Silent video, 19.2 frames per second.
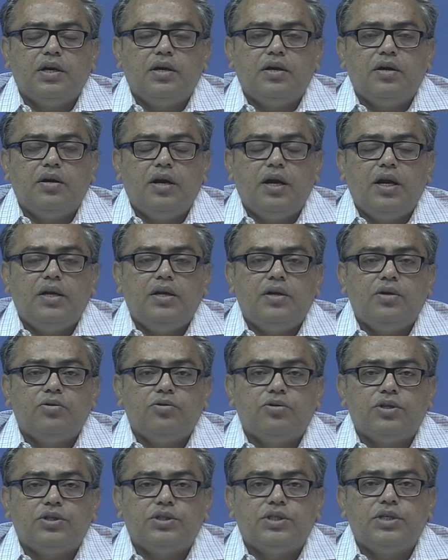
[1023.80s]
relating to
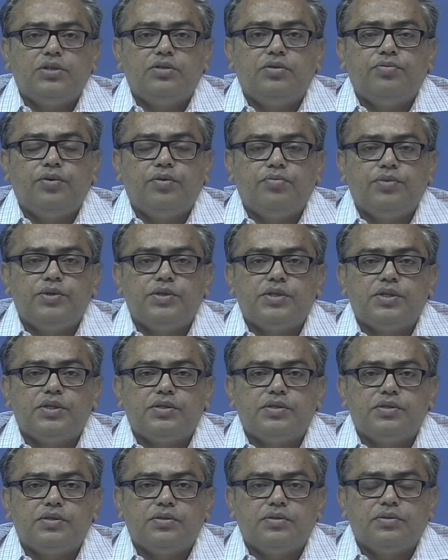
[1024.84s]
the change of your business.